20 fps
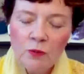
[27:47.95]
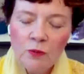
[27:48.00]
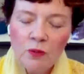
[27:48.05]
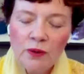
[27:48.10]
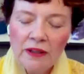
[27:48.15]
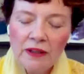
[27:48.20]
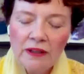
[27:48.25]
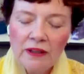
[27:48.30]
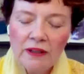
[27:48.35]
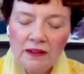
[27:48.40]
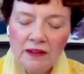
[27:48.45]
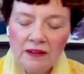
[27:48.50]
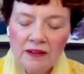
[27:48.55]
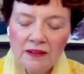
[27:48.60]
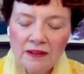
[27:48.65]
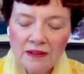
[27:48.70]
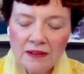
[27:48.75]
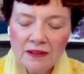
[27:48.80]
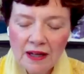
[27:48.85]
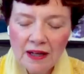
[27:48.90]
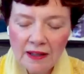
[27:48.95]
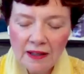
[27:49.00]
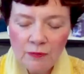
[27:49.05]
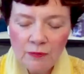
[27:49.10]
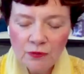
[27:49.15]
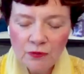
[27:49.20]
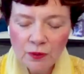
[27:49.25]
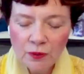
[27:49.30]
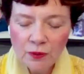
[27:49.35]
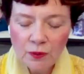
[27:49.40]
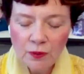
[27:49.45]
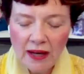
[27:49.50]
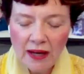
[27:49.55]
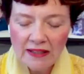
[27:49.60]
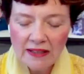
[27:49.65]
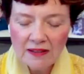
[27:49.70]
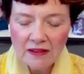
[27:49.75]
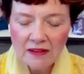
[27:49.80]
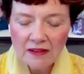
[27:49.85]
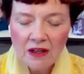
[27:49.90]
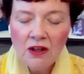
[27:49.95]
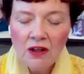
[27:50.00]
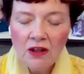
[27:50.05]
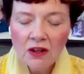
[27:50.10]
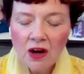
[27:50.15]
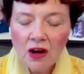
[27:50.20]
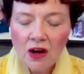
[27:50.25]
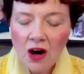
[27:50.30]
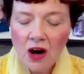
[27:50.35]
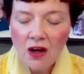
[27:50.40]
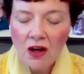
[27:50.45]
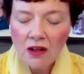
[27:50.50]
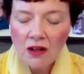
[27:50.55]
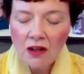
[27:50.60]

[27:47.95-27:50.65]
And when it is time for rest,